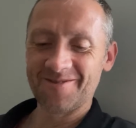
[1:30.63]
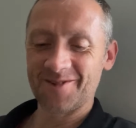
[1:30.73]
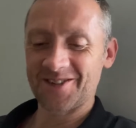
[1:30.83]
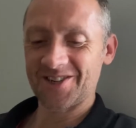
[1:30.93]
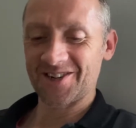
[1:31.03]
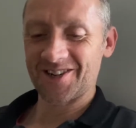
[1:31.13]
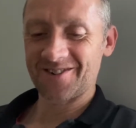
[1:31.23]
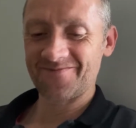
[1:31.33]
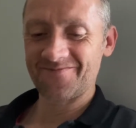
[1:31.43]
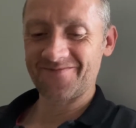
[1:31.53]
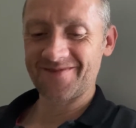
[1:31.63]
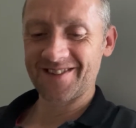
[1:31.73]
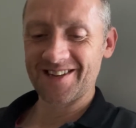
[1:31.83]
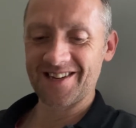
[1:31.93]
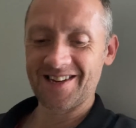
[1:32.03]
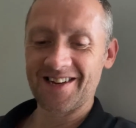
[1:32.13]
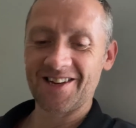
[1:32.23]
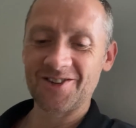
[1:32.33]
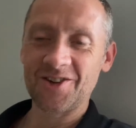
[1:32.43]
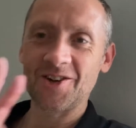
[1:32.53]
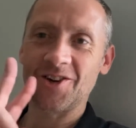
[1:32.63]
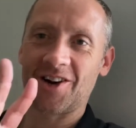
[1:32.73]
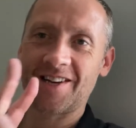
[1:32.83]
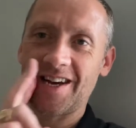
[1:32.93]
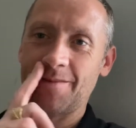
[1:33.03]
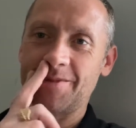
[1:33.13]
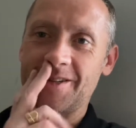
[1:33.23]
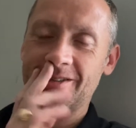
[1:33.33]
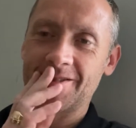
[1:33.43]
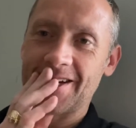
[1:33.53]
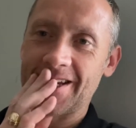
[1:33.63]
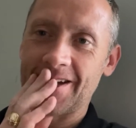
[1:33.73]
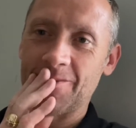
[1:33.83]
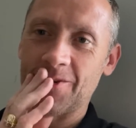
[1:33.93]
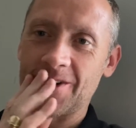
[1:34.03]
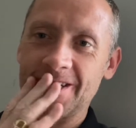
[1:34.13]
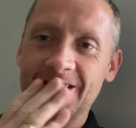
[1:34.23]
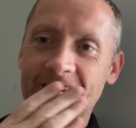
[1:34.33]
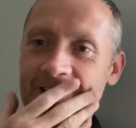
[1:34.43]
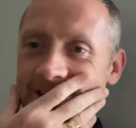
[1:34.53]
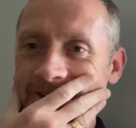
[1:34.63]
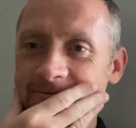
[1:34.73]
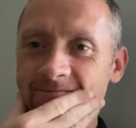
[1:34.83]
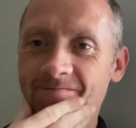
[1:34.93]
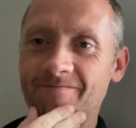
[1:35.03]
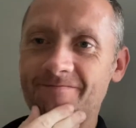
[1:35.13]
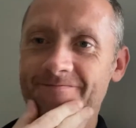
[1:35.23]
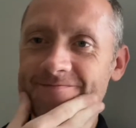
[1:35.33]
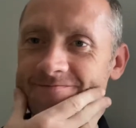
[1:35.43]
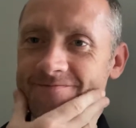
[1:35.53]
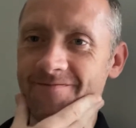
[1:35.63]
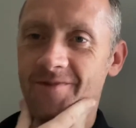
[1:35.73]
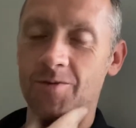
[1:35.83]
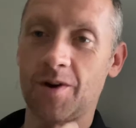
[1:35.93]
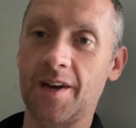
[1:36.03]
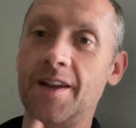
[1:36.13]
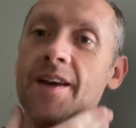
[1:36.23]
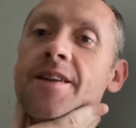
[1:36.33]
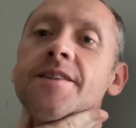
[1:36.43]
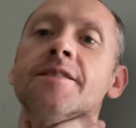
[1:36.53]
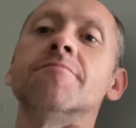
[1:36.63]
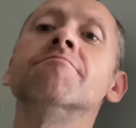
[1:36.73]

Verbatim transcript: but sure, two dark types, and then we're going to see what it is.